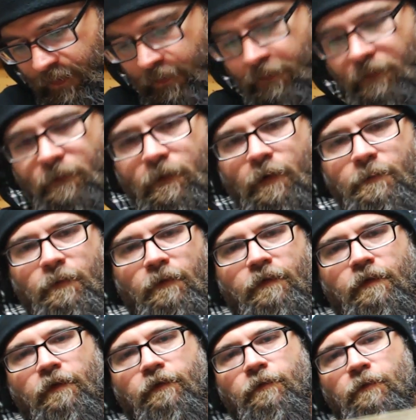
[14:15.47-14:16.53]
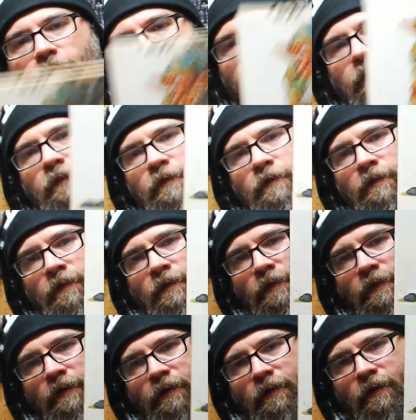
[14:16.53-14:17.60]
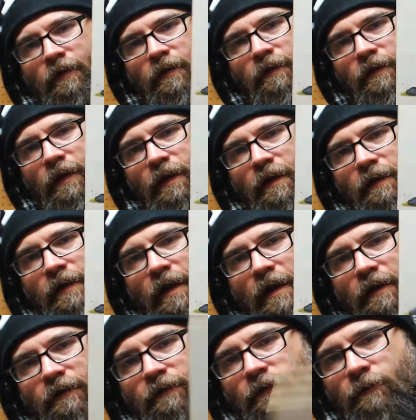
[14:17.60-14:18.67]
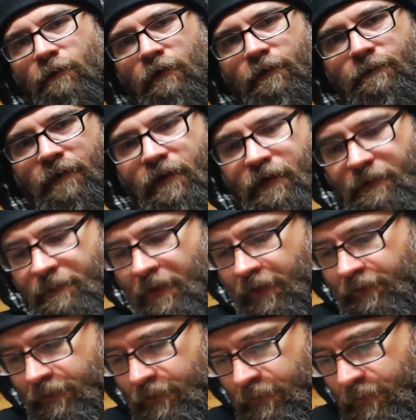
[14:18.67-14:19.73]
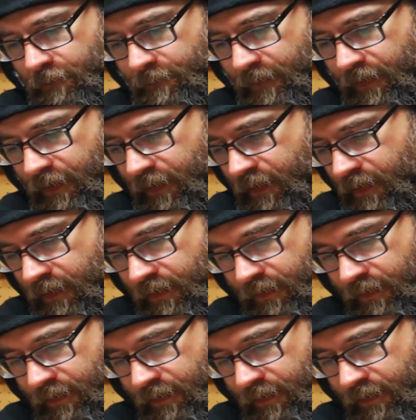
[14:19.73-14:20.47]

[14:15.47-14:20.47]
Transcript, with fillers: I mean, I grew up with this one and the Harryhausen one being my two big